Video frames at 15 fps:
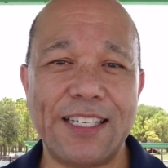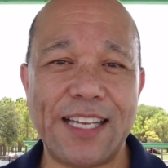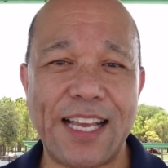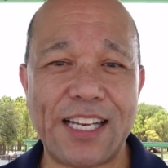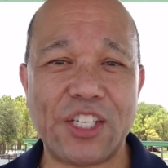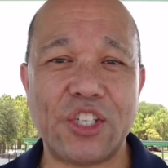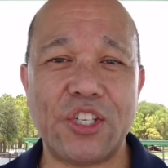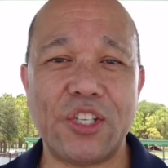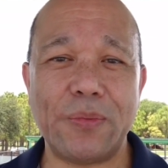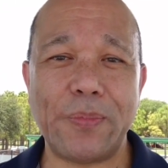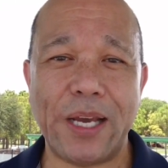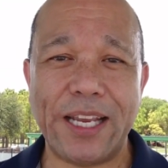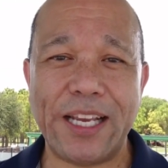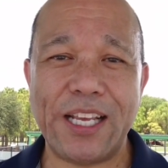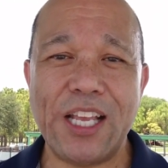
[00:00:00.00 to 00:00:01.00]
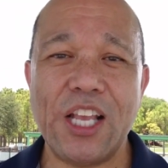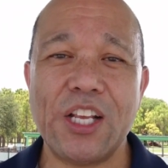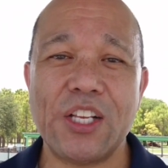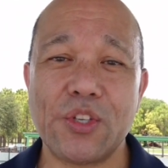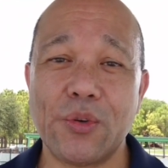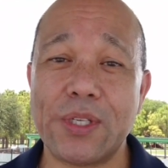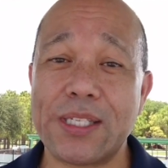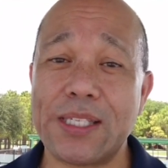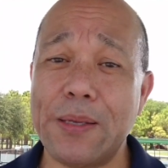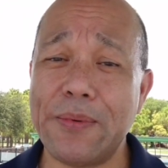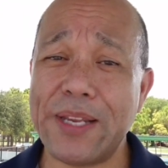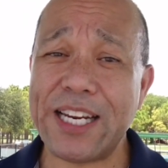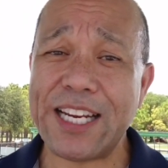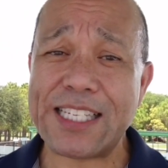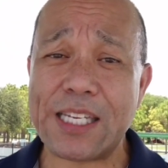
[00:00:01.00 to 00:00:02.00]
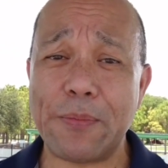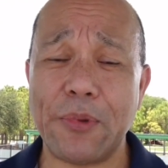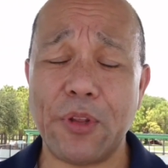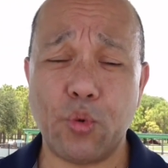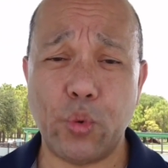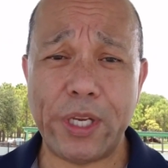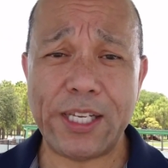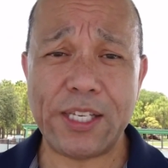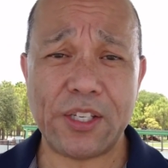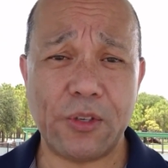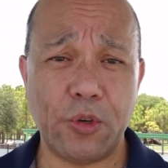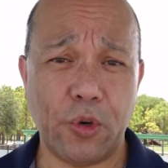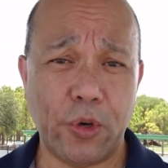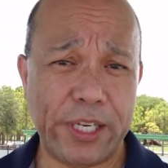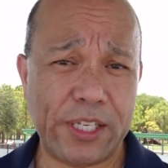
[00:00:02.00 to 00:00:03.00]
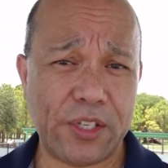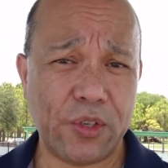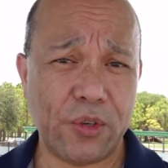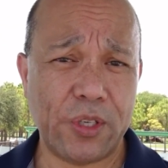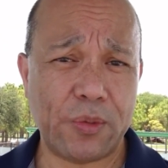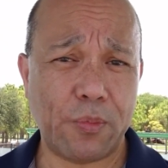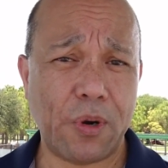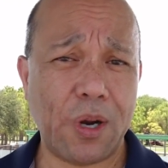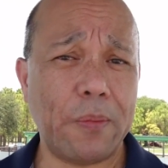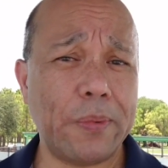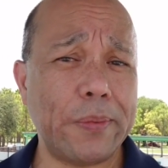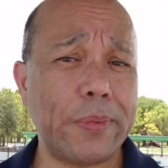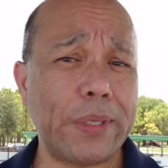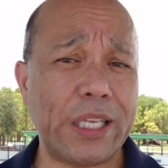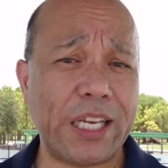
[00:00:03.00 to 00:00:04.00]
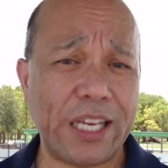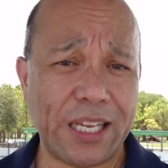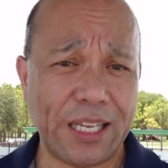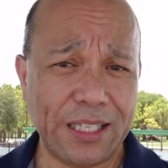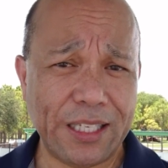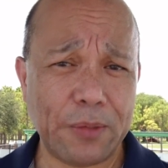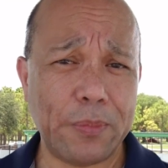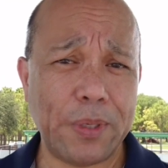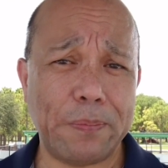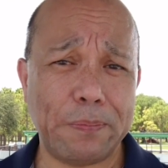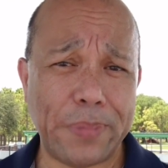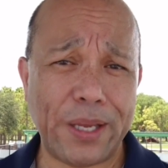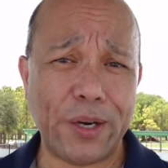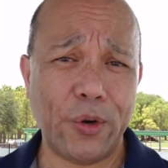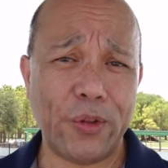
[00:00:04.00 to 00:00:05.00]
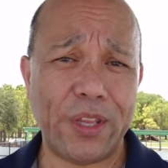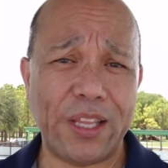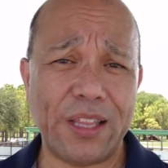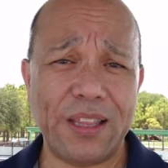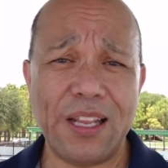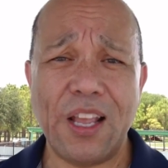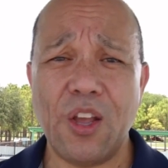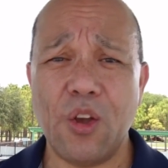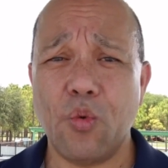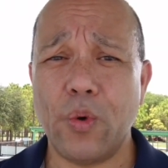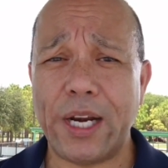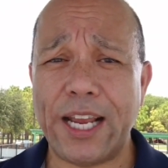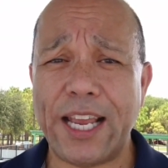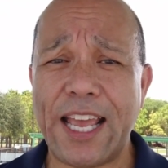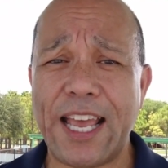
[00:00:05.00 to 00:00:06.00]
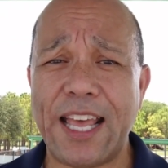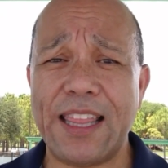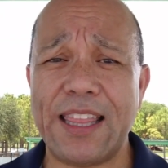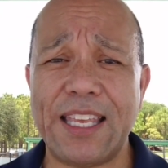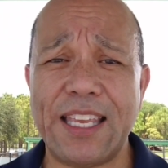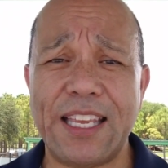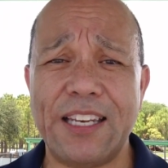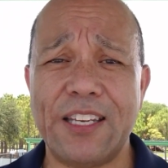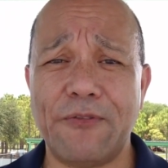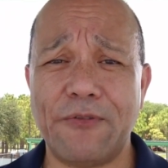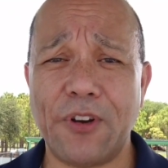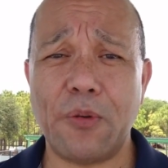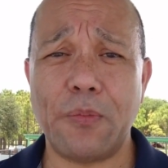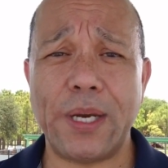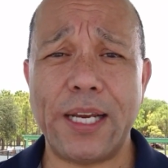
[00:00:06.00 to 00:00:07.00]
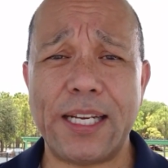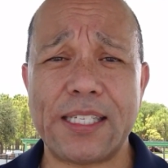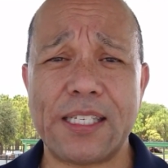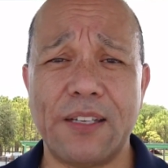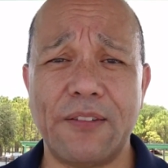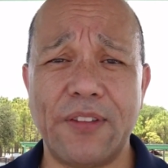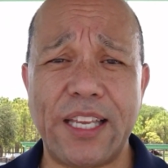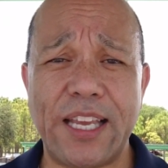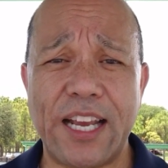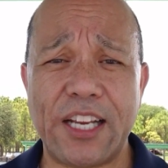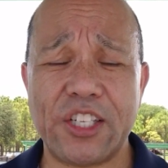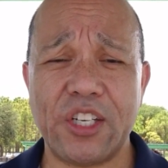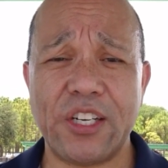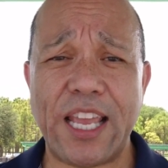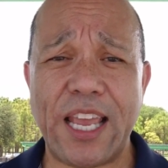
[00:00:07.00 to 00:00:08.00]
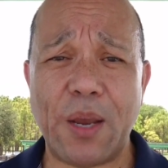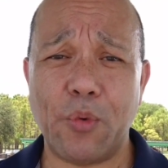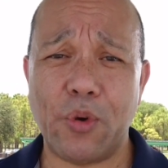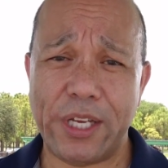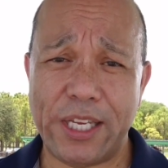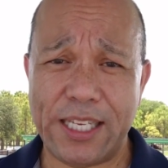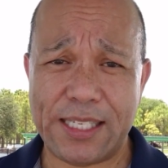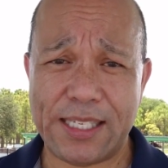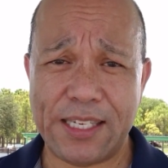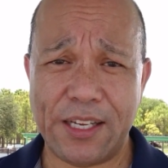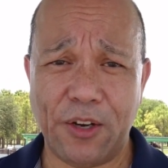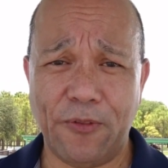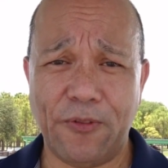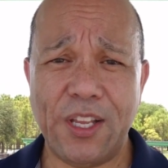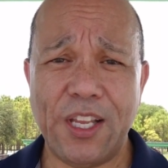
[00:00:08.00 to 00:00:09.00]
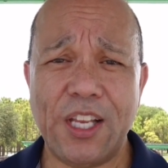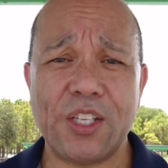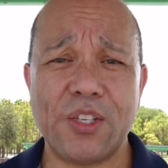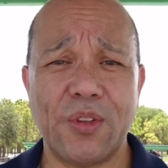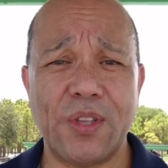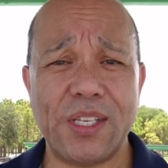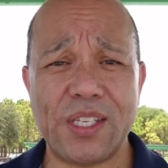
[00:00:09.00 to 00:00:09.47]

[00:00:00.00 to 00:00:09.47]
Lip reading: attached to the mic, so it's limiting some of the wind noise, so it's probably a little bit better than when I had the default mics of the Action camera itself. So